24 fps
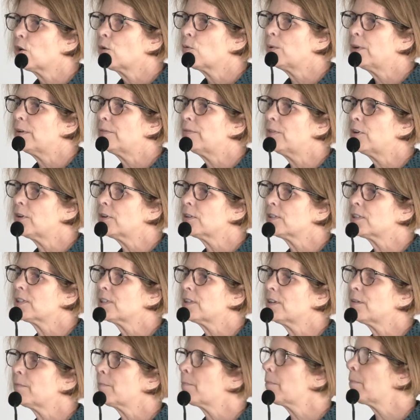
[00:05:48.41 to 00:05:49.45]
We've looked
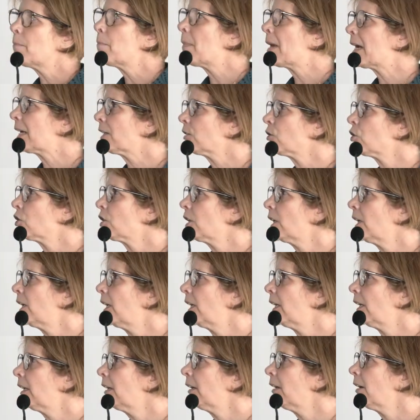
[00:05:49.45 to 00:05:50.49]
at
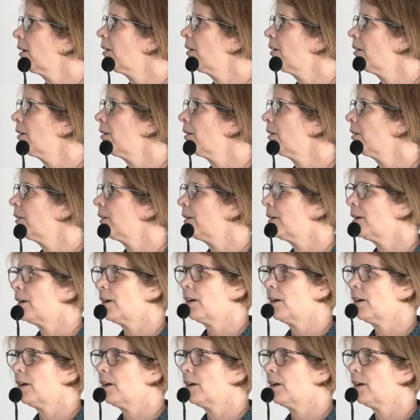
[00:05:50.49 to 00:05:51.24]
matching our